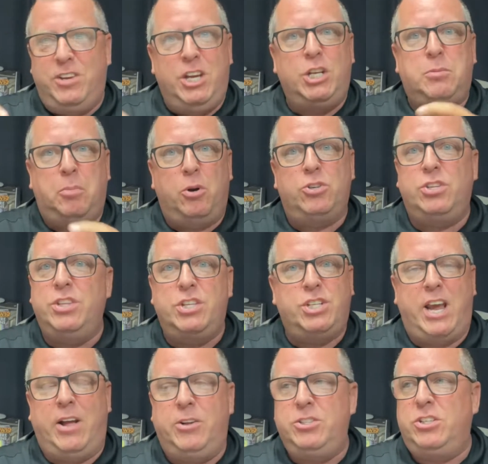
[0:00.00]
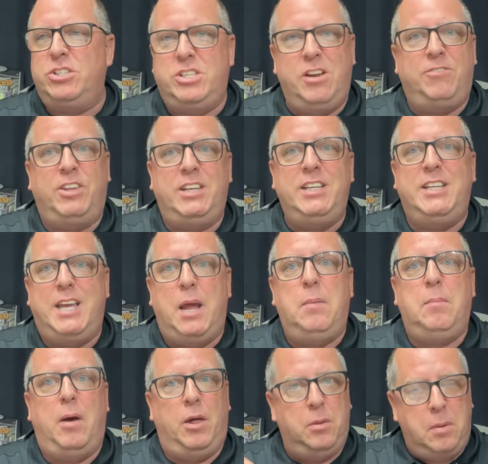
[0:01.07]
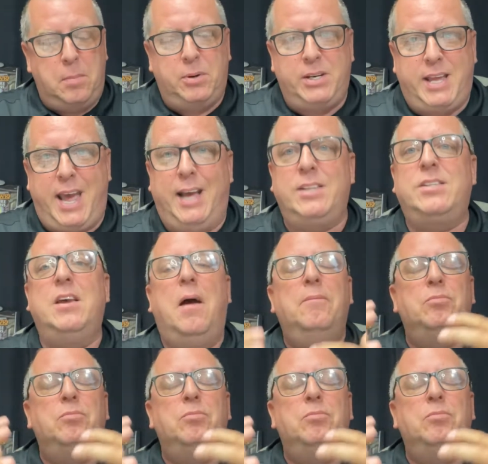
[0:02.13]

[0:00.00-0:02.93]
each person the challenge to see if they can get other people to guess.